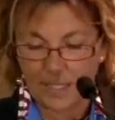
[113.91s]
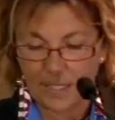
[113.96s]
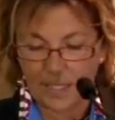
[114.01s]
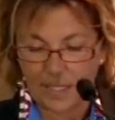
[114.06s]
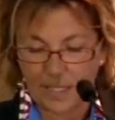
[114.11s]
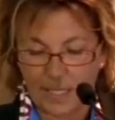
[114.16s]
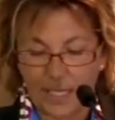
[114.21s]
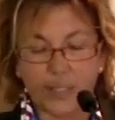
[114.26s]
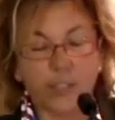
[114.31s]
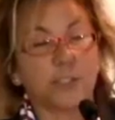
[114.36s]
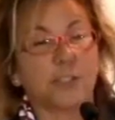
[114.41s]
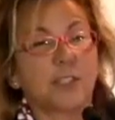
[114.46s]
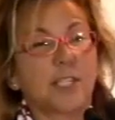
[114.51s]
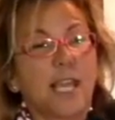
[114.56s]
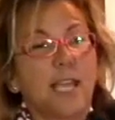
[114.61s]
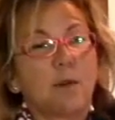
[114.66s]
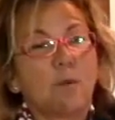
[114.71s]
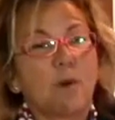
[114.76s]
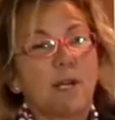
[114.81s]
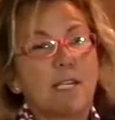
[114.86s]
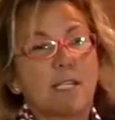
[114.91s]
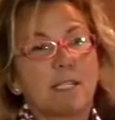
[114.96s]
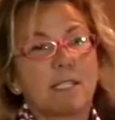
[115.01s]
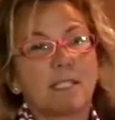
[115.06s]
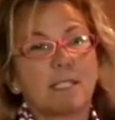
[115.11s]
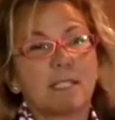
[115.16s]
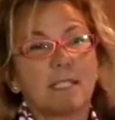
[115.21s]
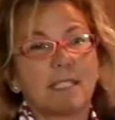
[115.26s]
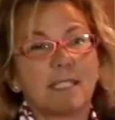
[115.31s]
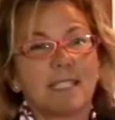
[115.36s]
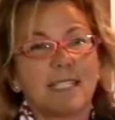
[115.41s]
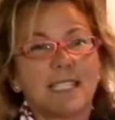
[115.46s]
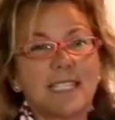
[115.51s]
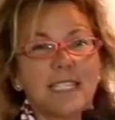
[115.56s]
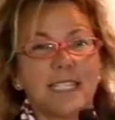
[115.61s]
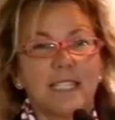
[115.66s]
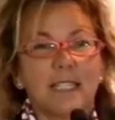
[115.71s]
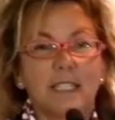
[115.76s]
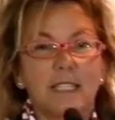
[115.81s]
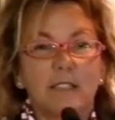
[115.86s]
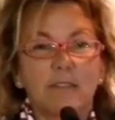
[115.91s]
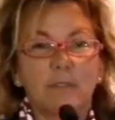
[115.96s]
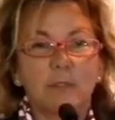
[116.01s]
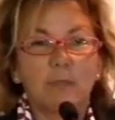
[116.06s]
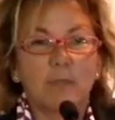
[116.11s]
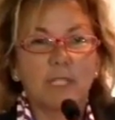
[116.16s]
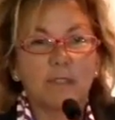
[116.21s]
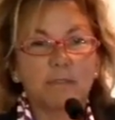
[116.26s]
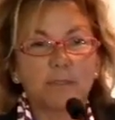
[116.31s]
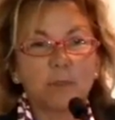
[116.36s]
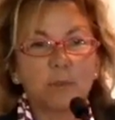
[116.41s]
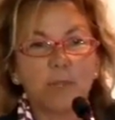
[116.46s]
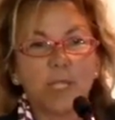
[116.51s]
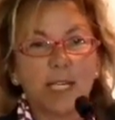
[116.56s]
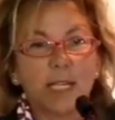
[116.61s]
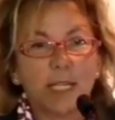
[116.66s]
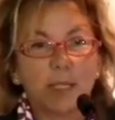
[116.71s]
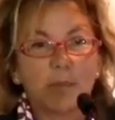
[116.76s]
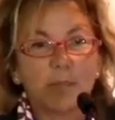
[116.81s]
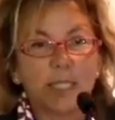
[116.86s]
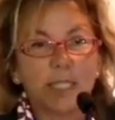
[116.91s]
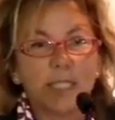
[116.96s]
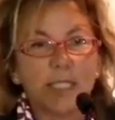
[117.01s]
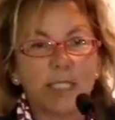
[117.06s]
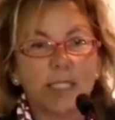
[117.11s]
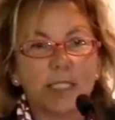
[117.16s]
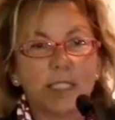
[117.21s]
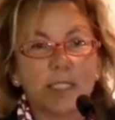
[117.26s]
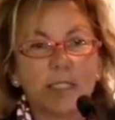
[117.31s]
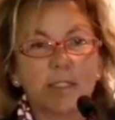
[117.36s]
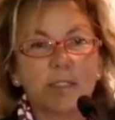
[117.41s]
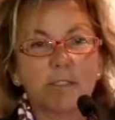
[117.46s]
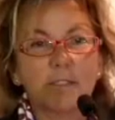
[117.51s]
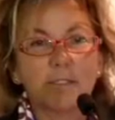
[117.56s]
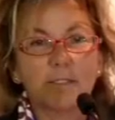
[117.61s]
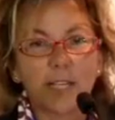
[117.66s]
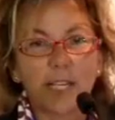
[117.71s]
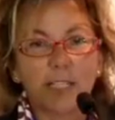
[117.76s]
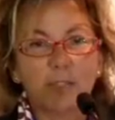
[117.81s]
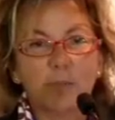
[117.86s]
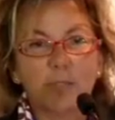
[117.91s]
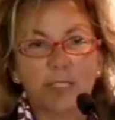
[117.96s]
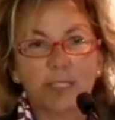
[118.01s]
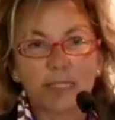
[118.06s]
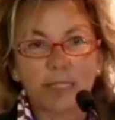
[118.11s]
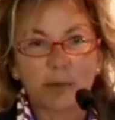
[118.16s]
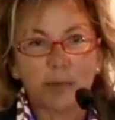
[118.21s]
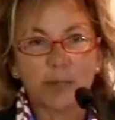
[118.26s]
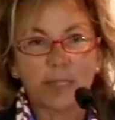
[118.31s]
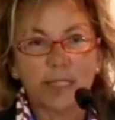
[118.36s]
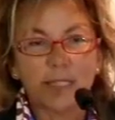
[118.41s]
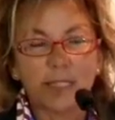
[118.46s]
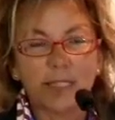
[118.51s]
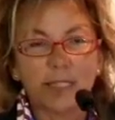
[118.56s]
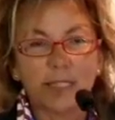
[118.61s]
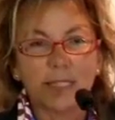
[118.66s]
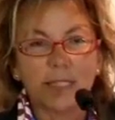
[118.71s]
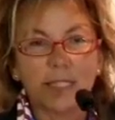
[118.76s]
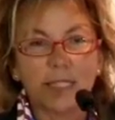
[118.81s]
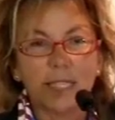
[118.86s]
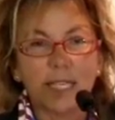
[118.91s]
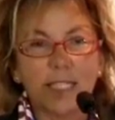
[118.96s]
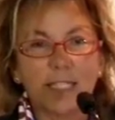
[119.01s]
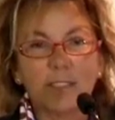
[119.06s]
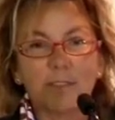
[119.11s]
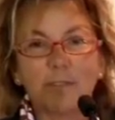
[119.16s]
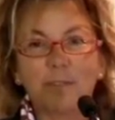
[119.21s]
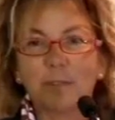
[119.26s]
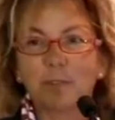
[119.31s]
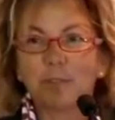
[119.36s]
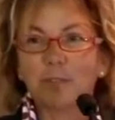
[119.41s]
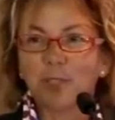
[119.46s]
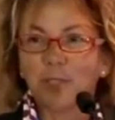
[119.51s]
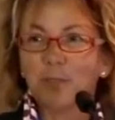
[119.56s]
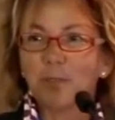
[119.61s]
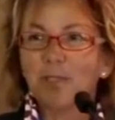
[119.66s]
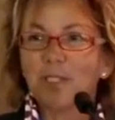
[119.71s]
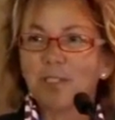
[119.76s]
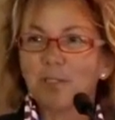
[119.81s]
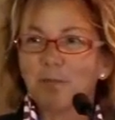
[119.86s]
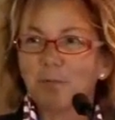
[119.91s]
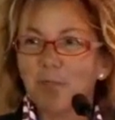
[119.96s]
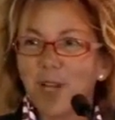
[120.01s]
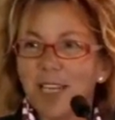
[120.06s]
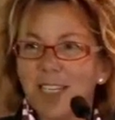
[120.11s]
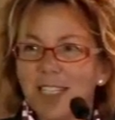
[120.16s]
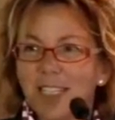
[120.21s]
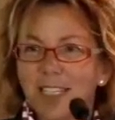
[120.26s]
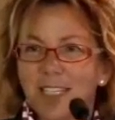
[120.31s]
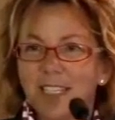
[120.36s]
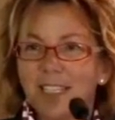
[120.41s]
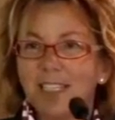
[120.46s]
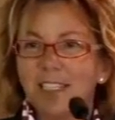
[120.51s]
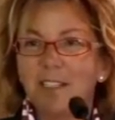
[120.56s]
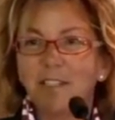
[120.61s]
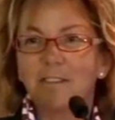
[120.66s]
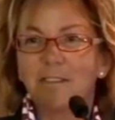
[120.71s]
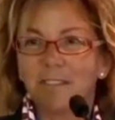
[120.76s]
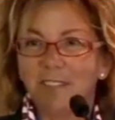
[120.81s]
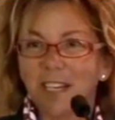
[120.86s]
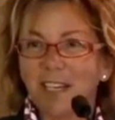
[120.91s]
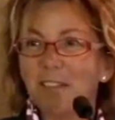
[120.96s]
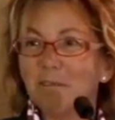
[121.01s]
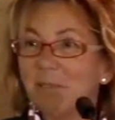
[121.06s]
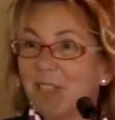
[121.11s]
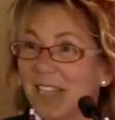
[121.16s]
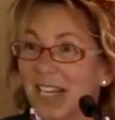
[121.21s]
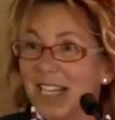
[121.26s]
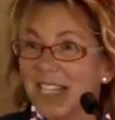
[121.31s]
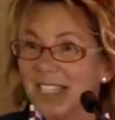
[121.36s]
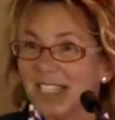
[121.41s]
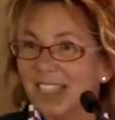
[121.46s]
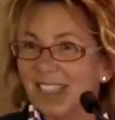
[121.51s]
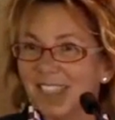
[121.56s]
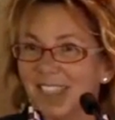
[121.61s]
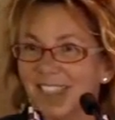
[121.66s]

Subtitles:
As the saying went, if you love your hubby, fly with Tubby, and if your soul is ready, fly with Eddie.